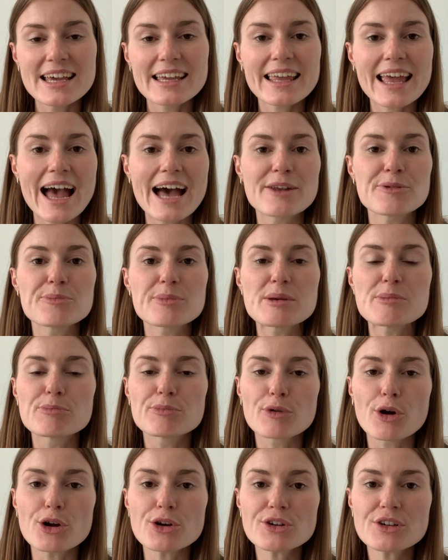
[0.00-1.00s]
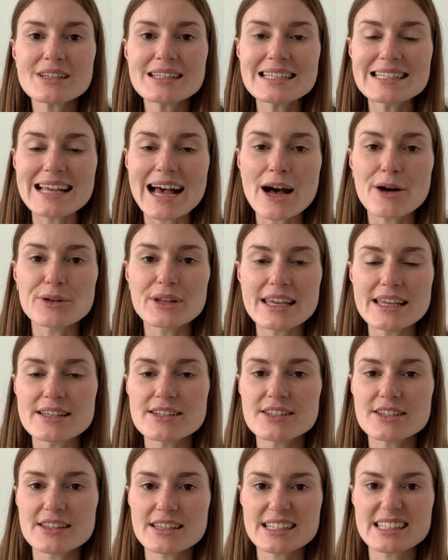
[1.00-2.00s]
can be broken down
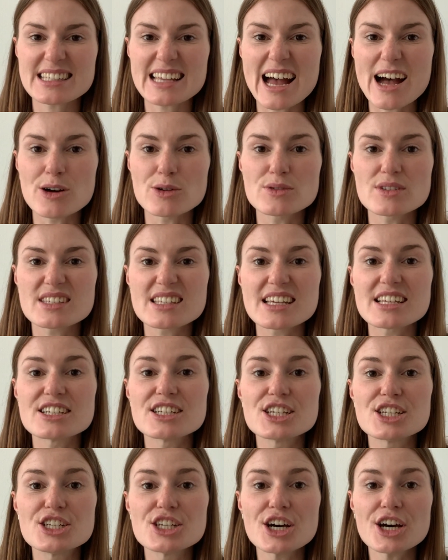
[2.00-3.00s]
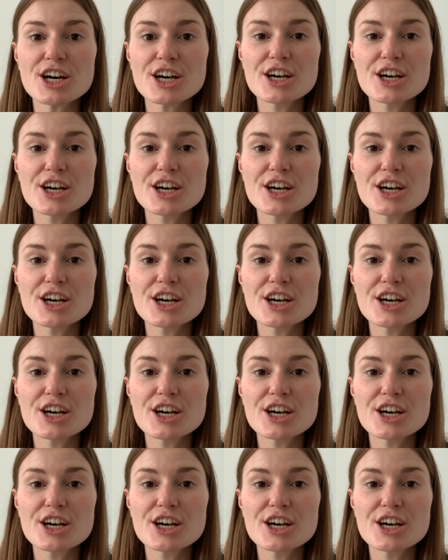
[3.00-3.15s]
into the sounds d,